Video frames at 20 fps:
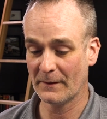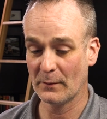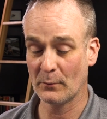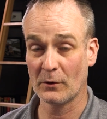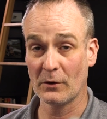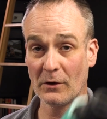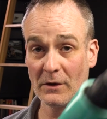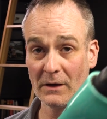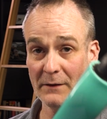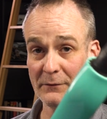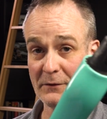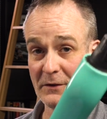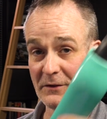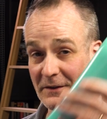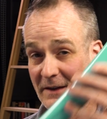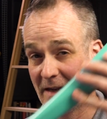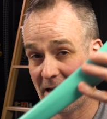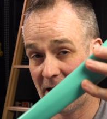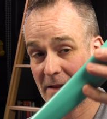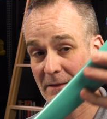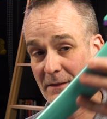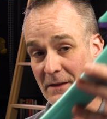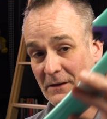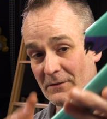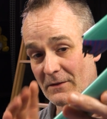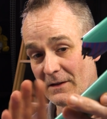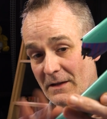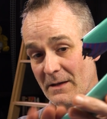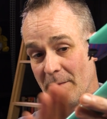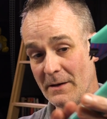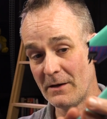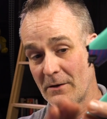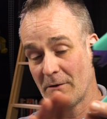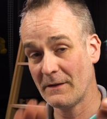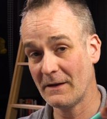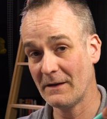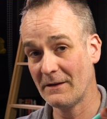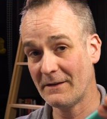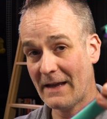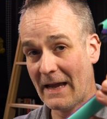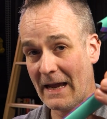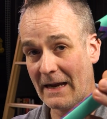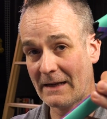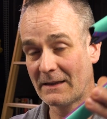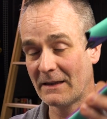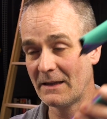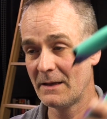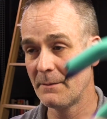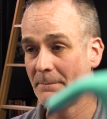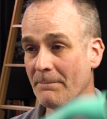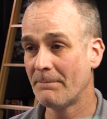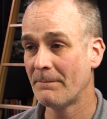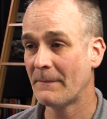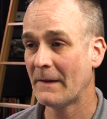They were good enough to scan this limb here, the intact limb.